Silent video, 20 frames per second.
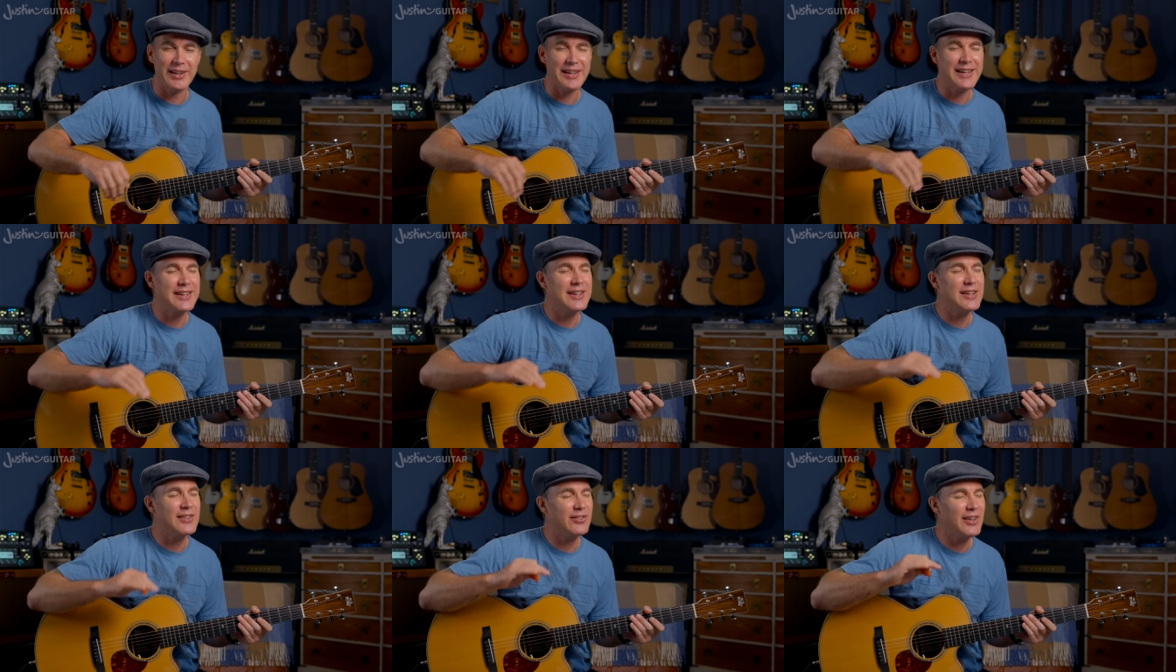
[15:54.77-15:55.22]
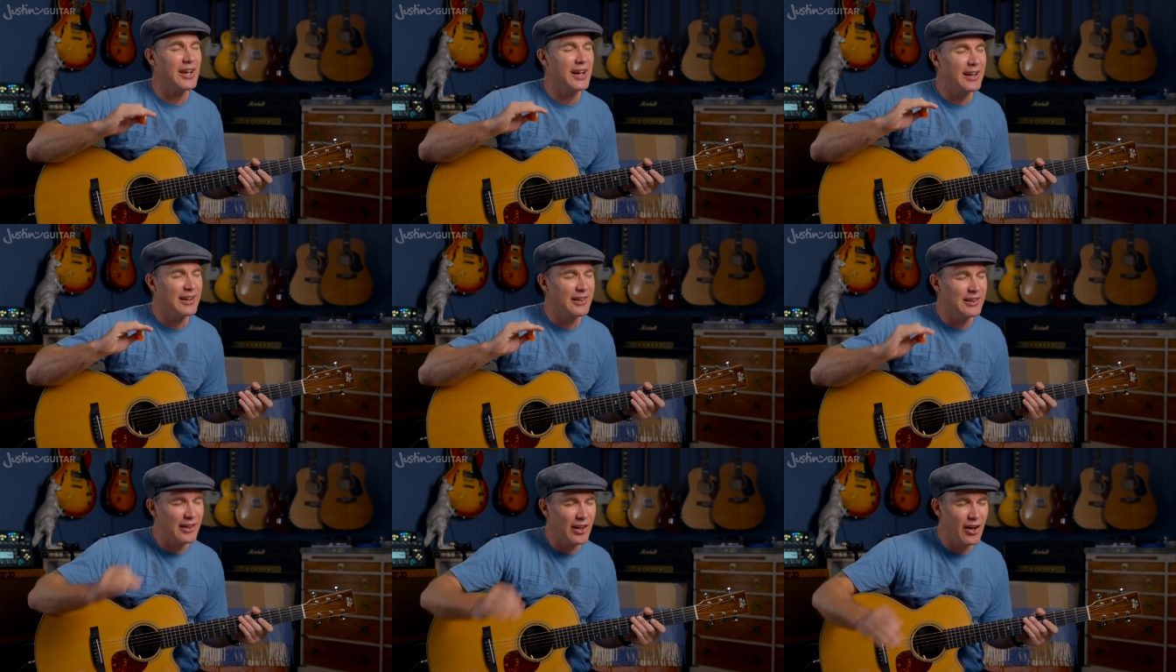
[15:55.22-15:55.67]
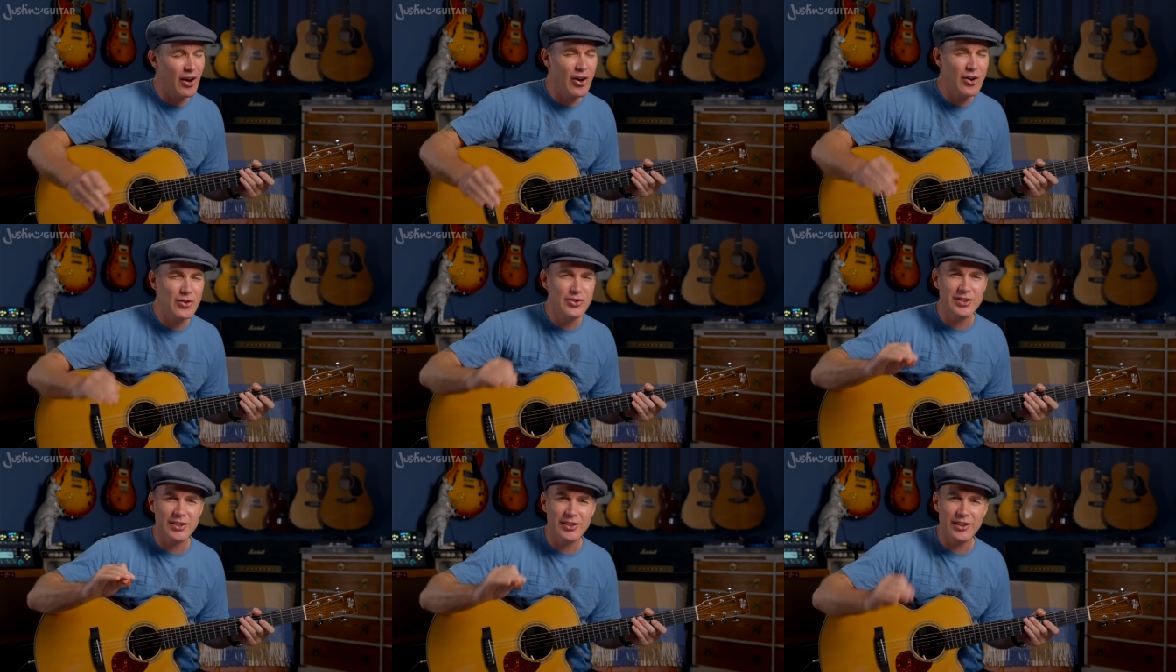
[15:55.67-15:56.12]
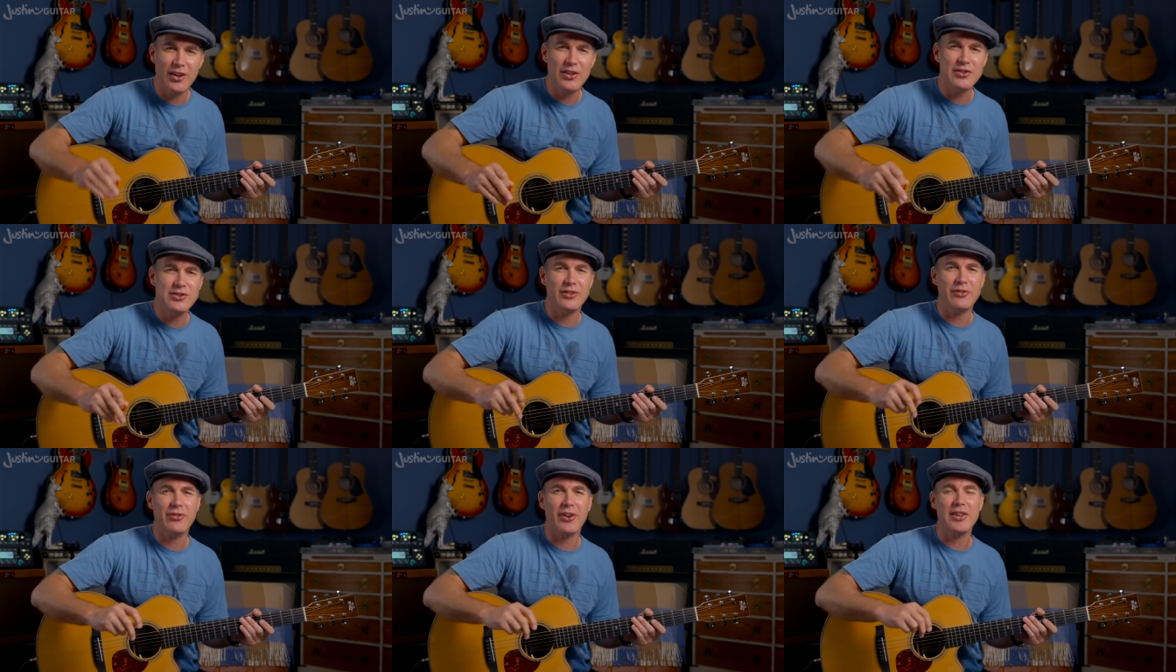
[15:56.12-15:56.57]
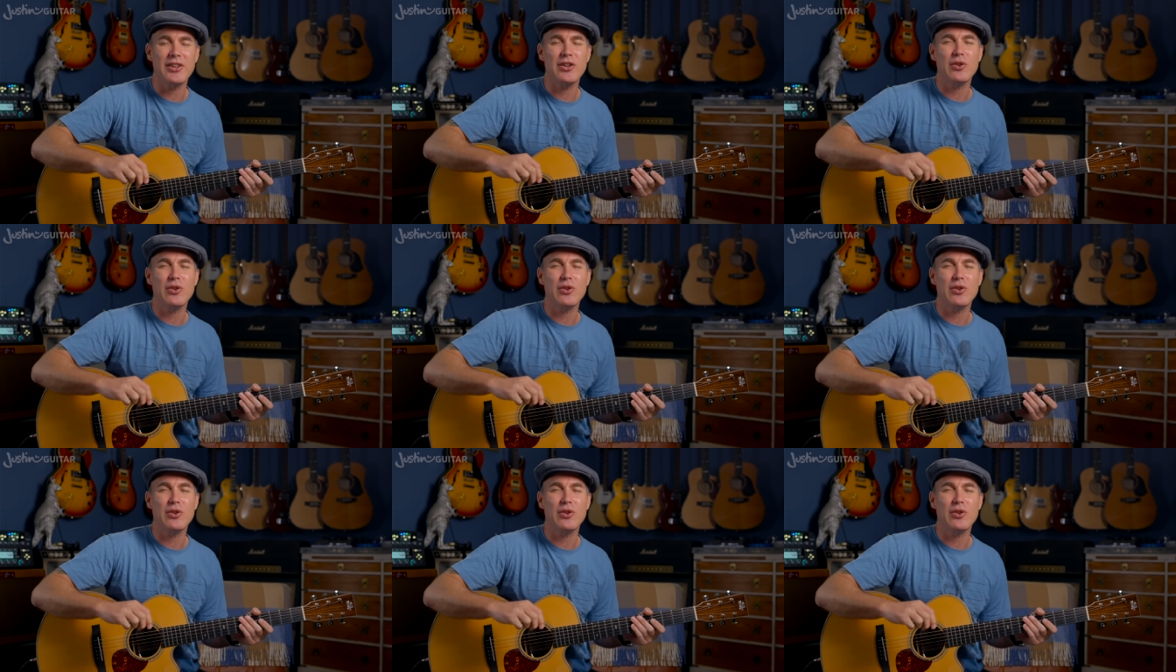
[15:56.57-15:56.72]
It is loads and loads of fun.